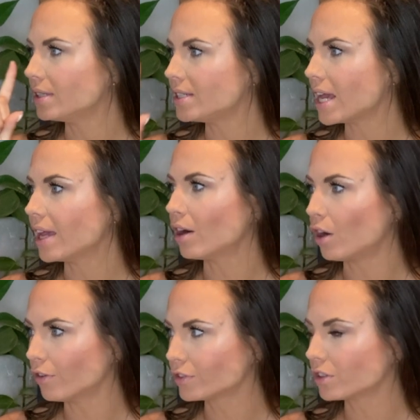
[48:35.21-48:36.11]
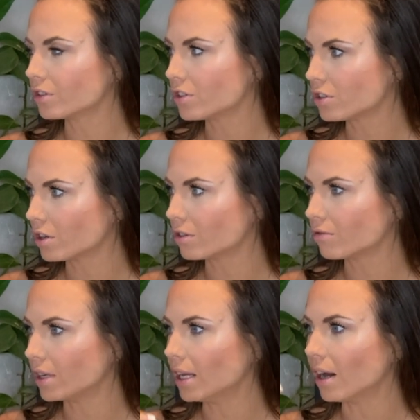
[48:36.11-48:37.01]
day after the
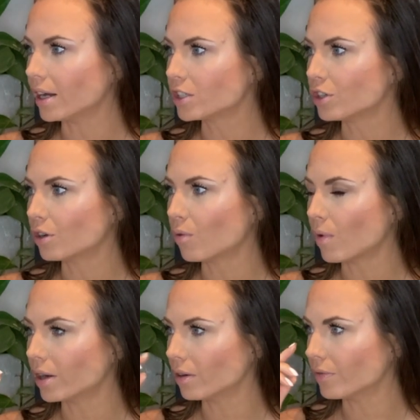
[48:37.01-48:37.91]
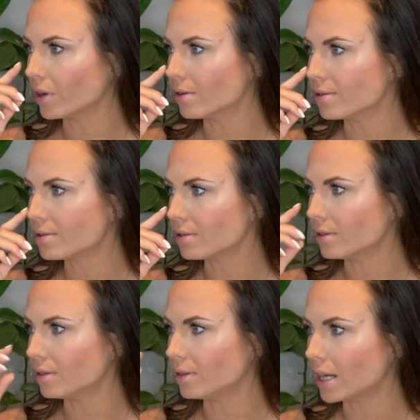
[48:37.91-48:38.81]
surgery, I took one of those
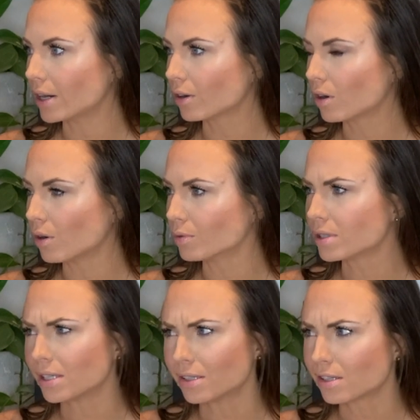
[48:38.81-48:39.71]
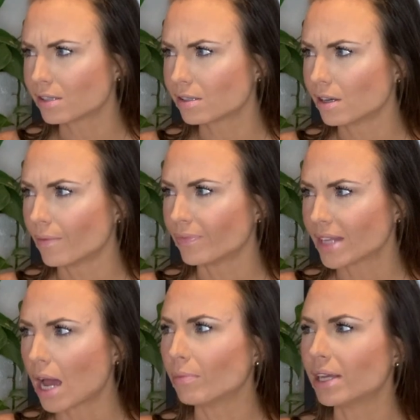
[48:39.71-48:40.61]
narcosis
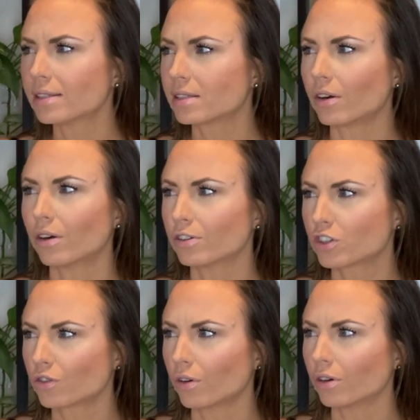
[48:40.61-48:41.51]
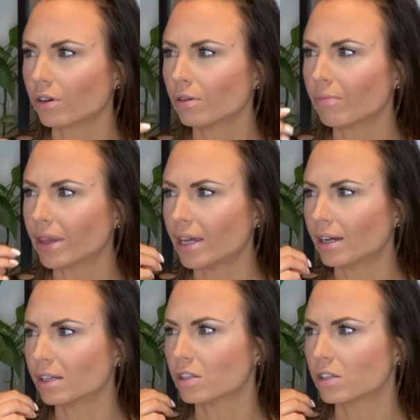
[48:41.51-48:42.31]
tablets that are stronger, but then I